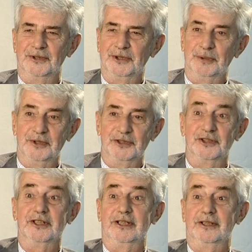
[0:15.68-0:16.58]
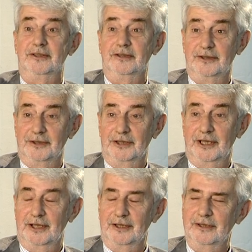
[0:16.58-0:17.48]
at UBC in
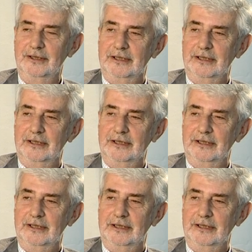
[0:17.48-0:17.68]
Canada,